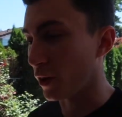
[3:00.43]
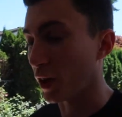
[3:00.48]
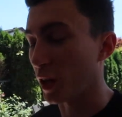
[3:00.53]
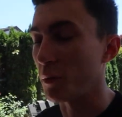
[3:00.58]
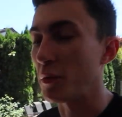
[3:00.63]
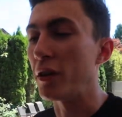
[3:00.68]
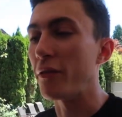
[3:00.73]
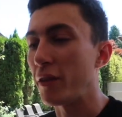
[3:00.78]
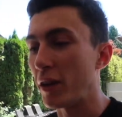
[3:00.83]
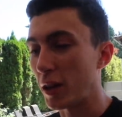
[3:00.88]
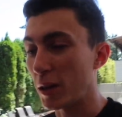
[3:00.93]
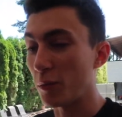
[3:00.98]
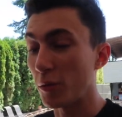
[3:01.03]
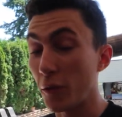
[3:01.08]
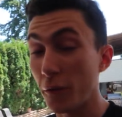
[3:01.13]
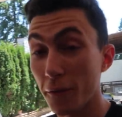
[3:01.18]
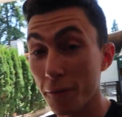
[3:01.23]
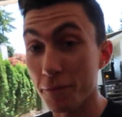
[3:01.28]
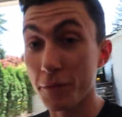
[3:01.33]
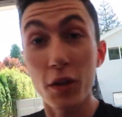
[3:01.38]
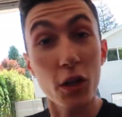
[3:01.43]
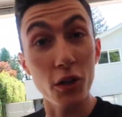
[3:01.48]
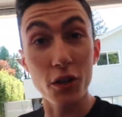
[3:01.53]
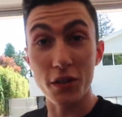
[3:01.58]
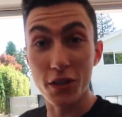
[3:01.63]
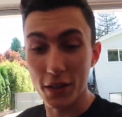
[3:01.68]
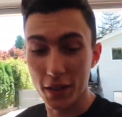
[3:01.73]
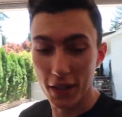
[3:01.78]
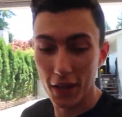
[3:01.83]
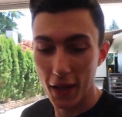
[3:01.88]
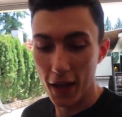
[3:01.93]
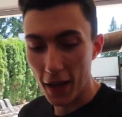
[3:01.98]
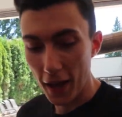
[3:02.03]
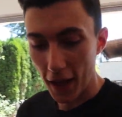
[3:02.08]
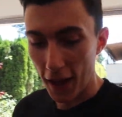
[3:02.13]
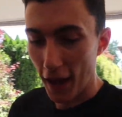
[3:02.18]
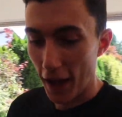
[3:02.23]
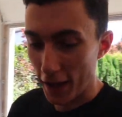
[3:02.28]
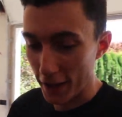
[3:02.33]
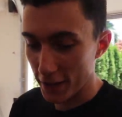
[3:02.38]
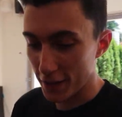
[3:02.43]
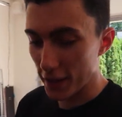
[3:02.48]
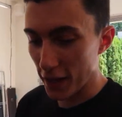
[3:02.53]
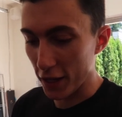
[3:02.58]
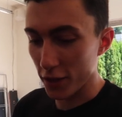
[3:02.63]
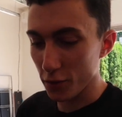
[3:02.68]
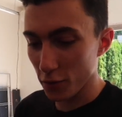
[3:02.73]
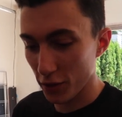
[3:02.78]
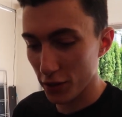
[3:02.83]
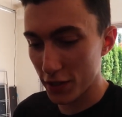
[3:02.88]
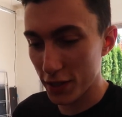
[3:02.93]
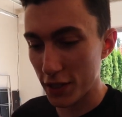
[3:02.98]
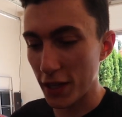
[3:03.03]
They're gonna be available first at Stanceworth